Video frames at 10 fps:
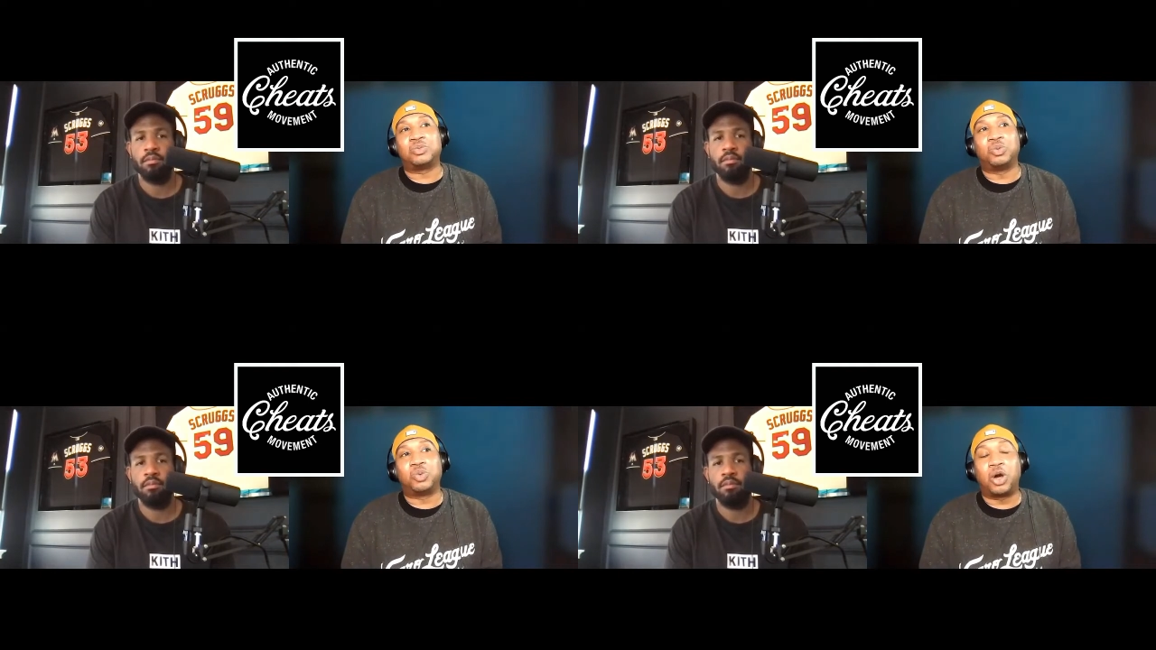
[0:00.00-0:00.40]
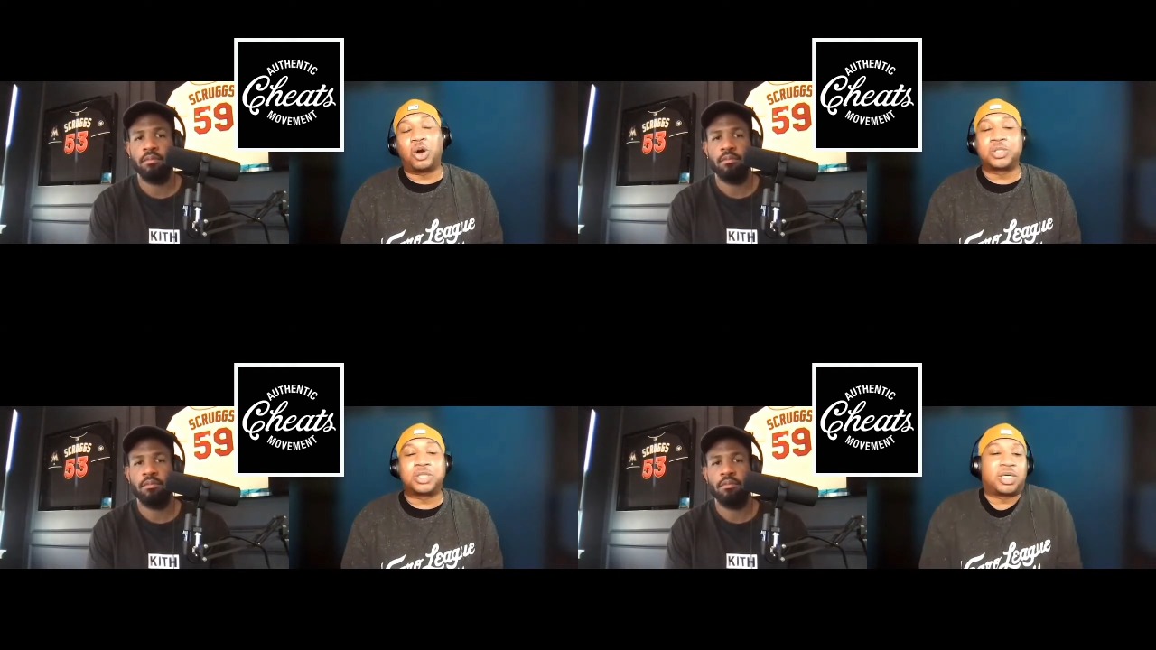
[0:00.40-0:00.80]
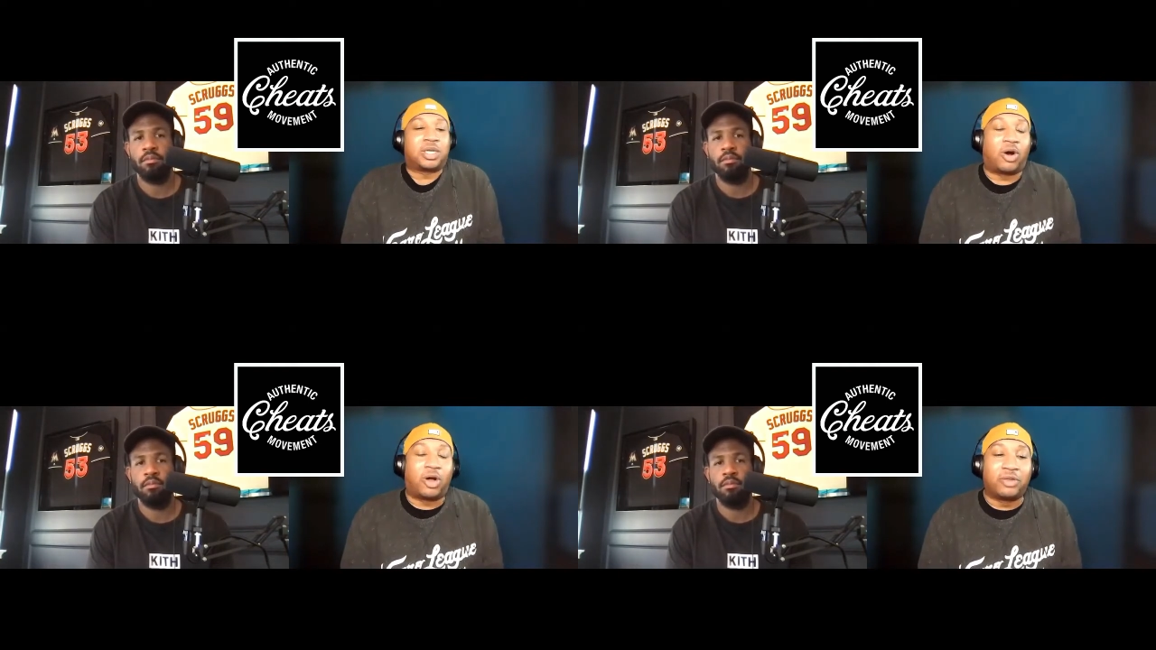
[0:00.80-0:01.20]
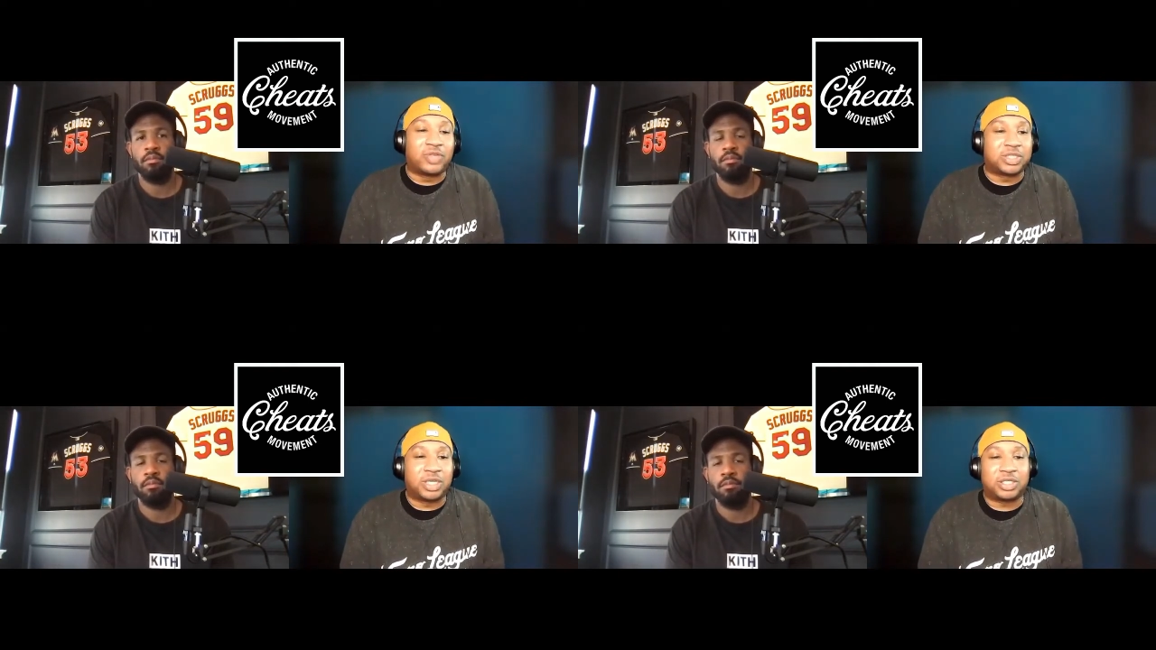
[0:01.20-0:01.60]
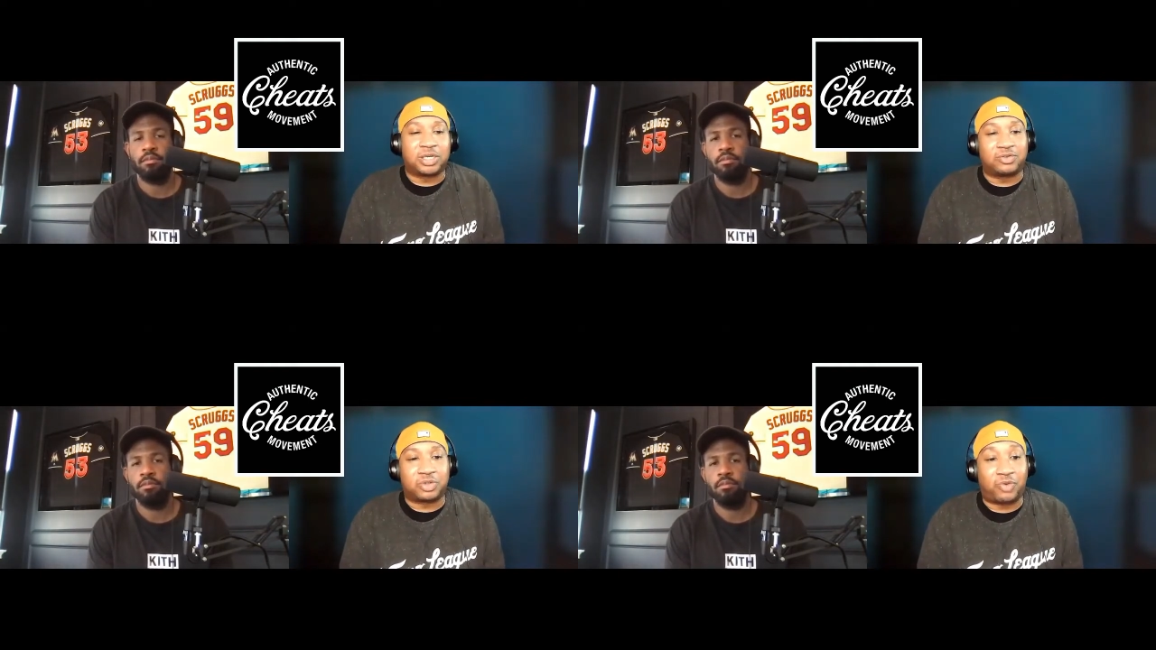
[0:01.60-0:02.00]
Speaker 1: when we always look at all of these
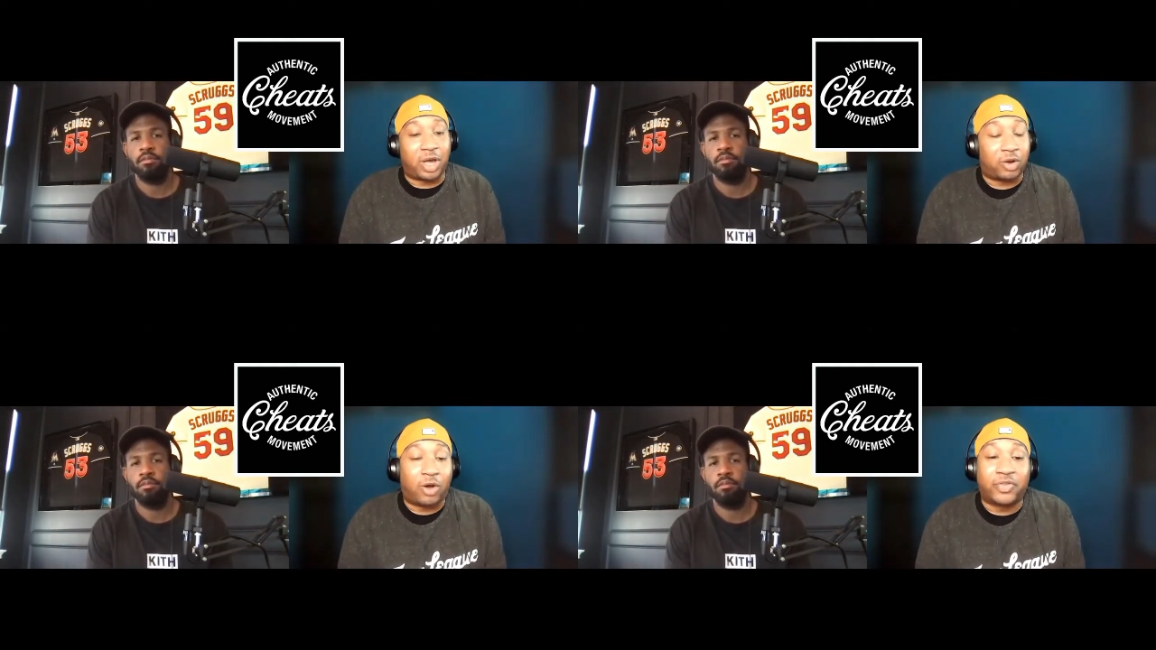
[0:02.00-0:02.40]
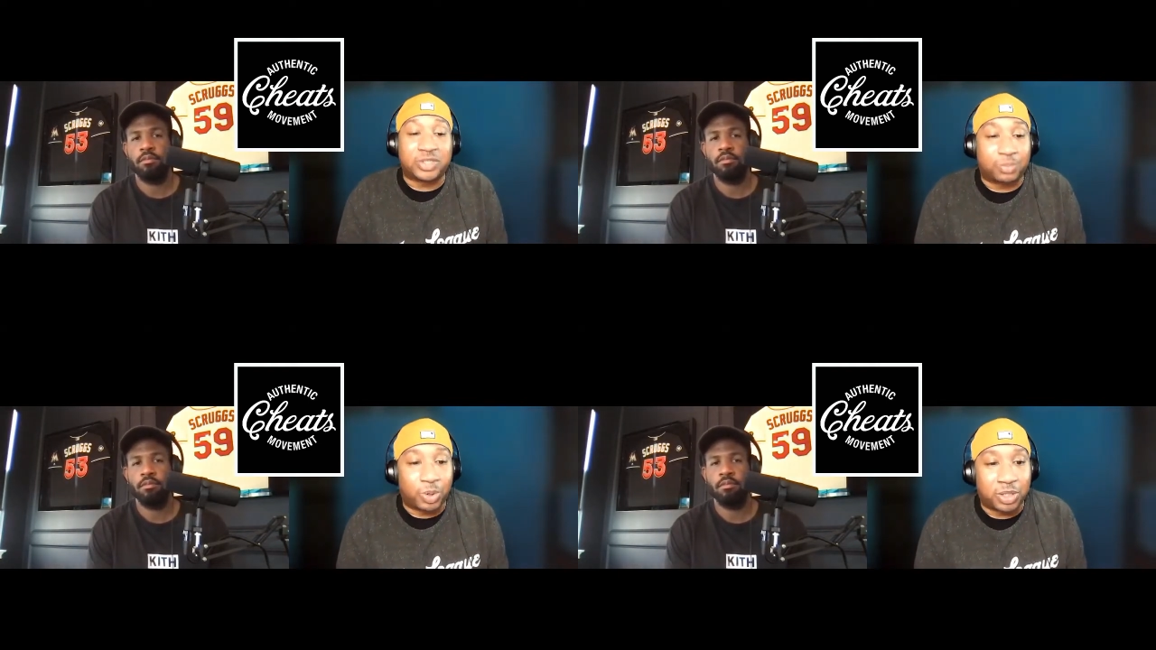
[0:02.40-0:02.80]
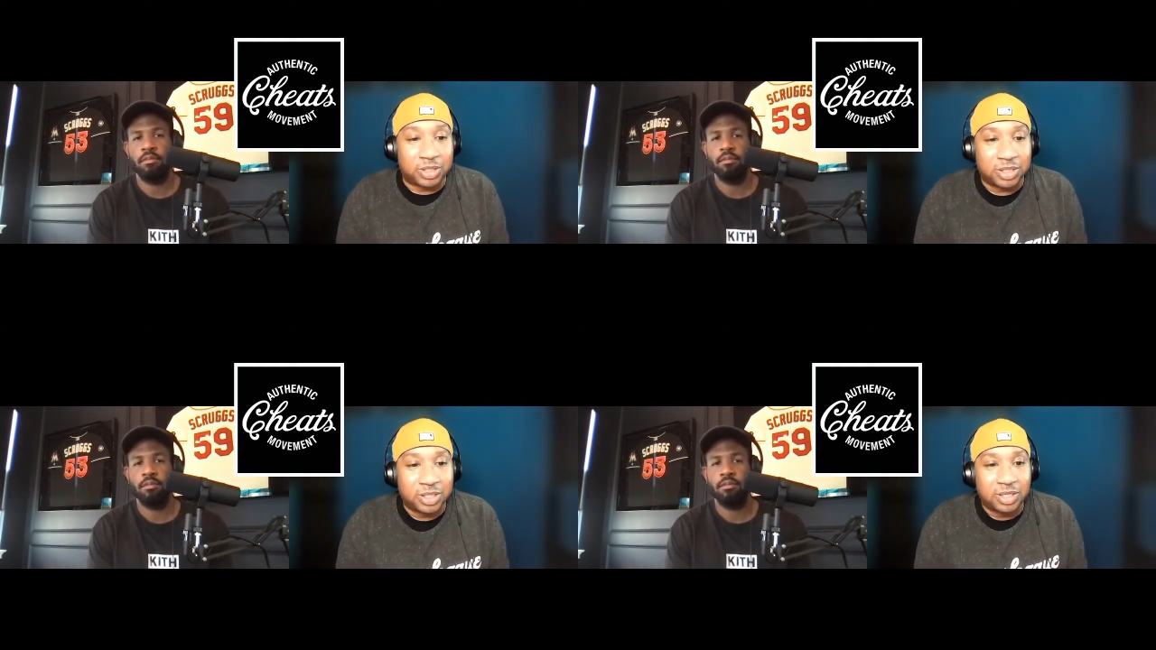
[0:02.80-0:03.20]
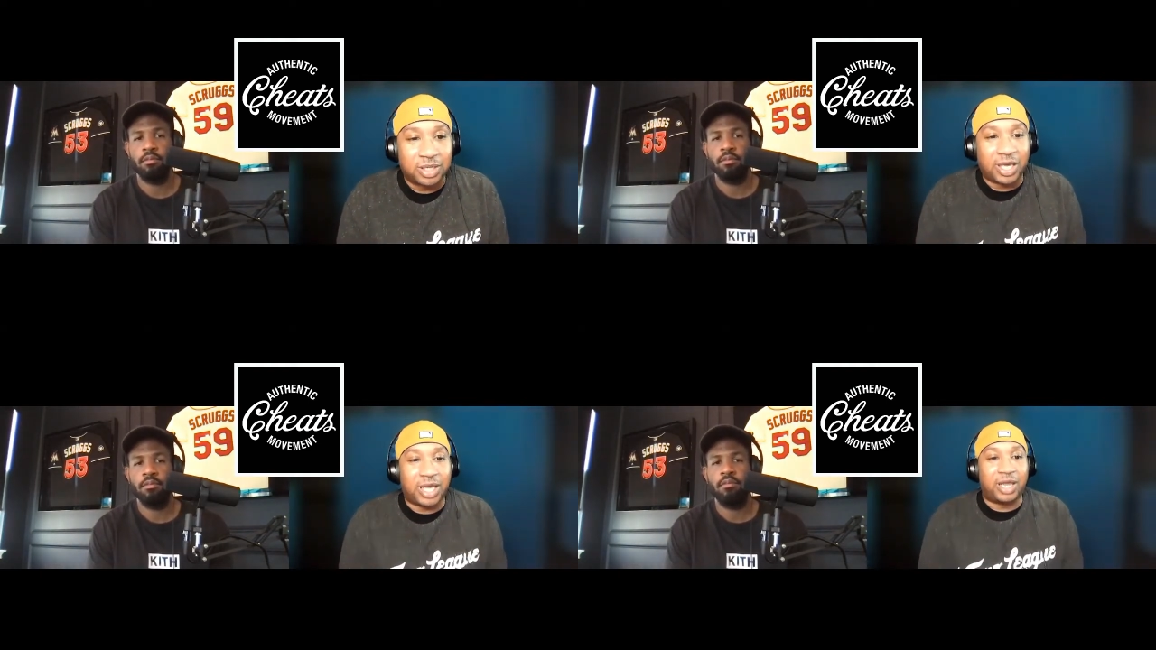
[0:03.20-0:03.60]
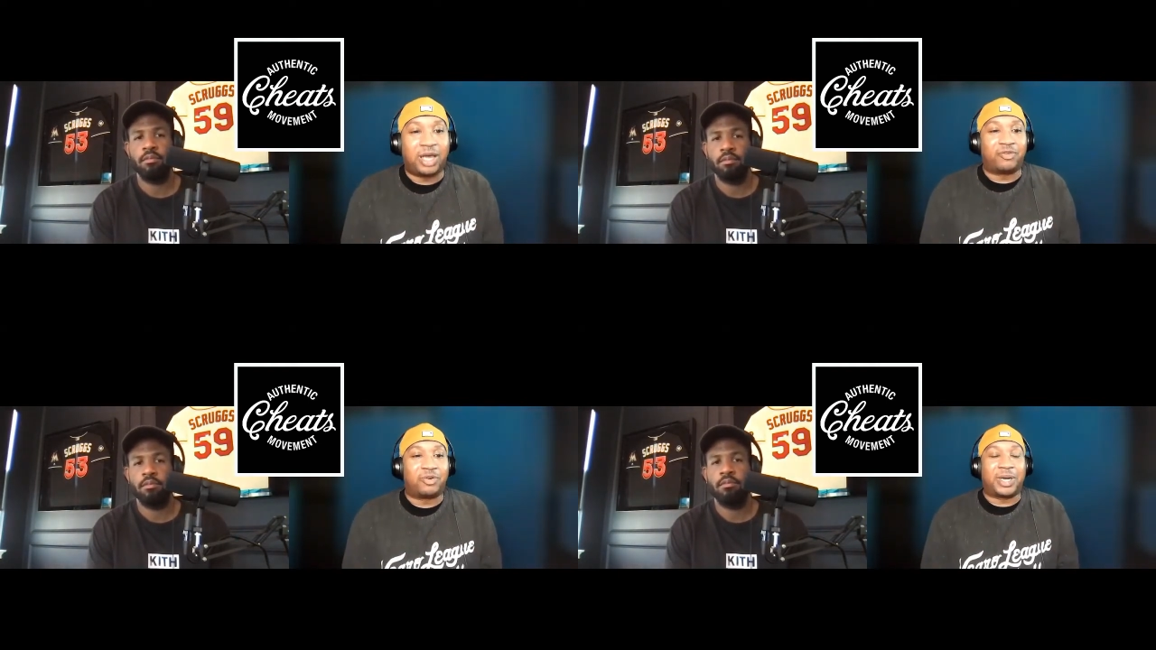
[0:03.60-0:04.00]
initiatives around all the sports, and
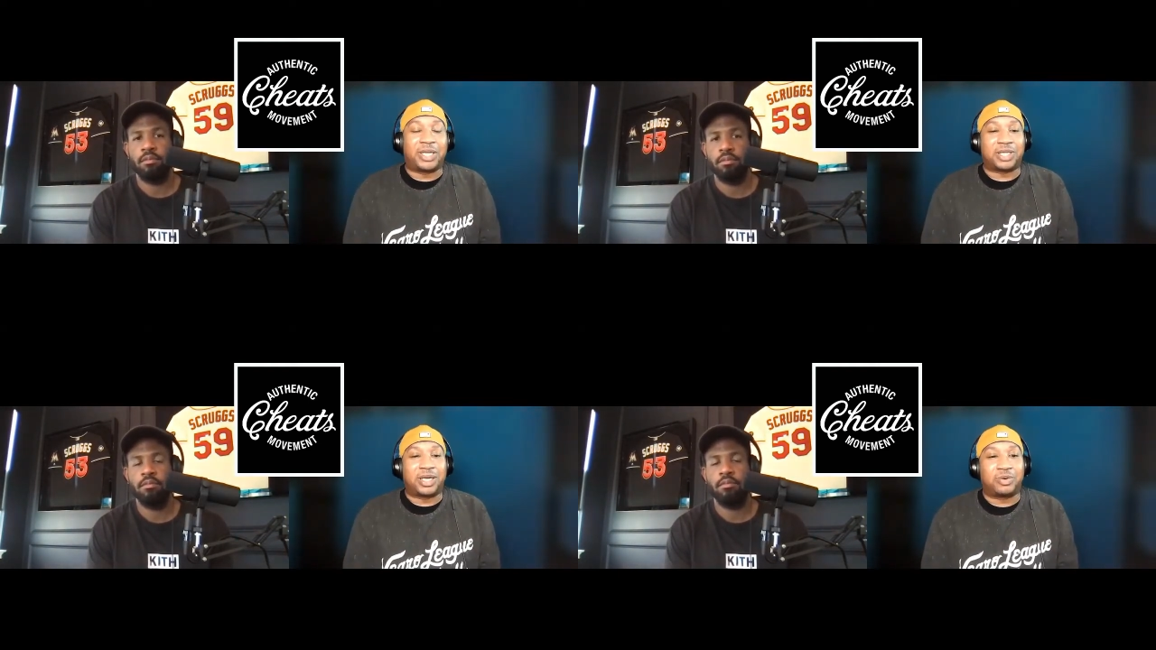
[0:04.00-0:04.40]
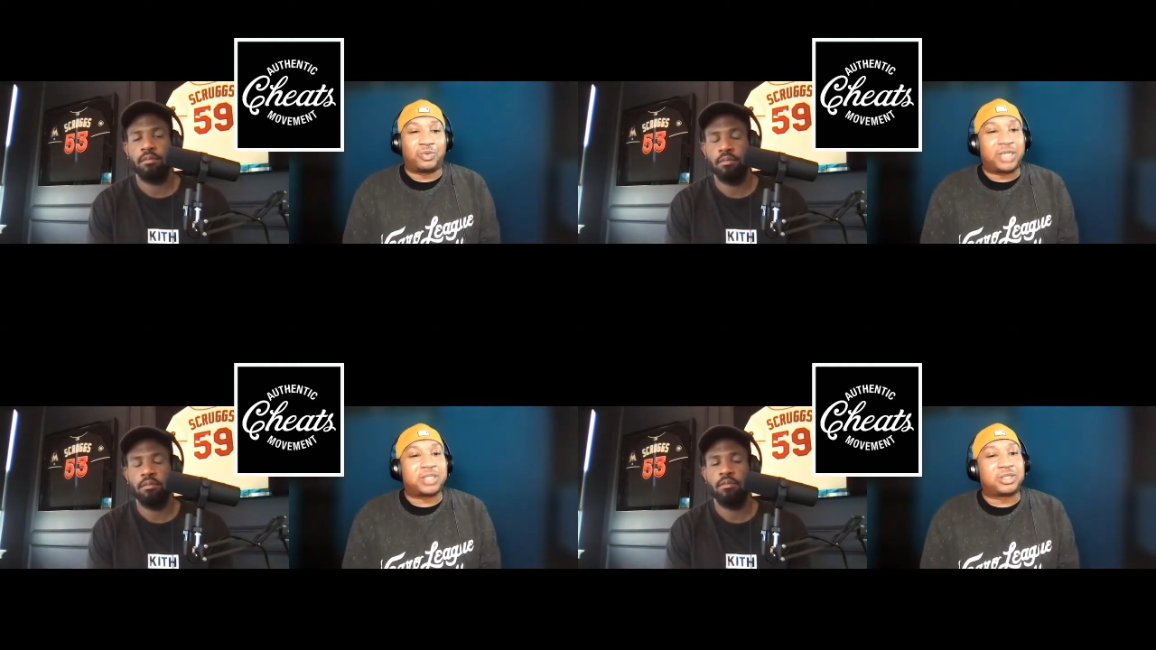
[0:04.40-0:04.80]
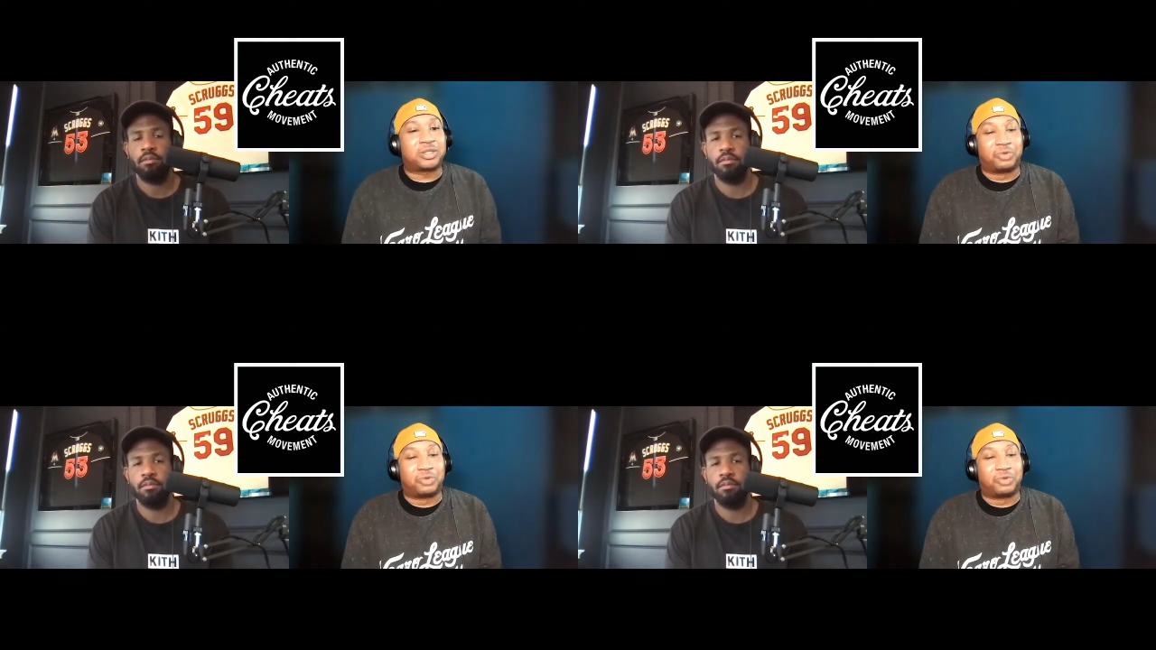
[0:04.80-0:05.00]
everybody's like, why doesn't the